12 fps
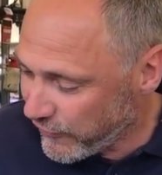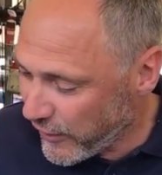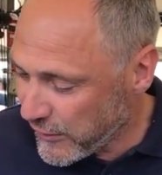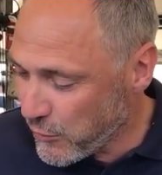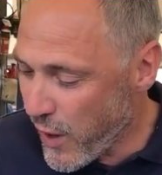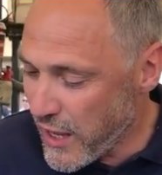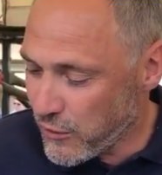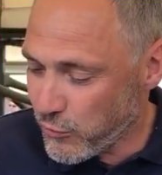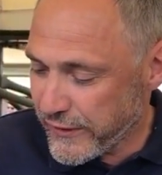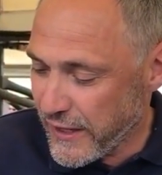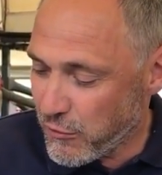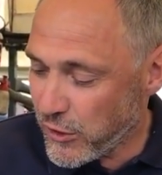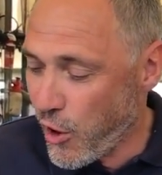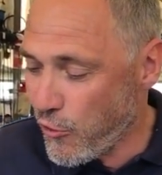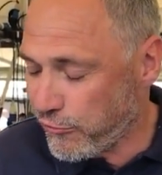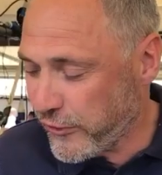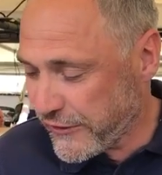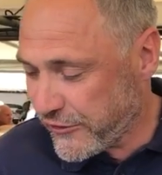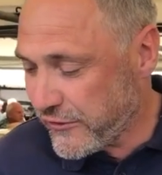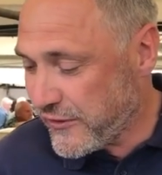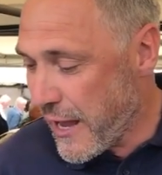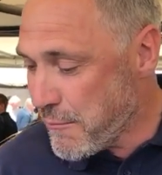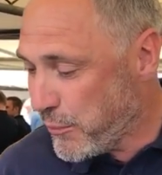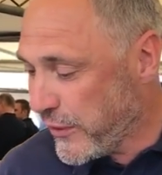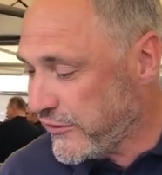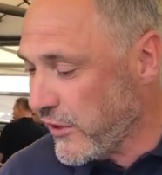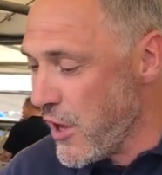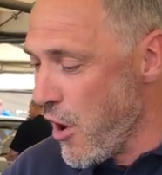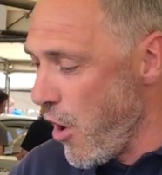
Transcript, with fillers: very well with our low friction dampers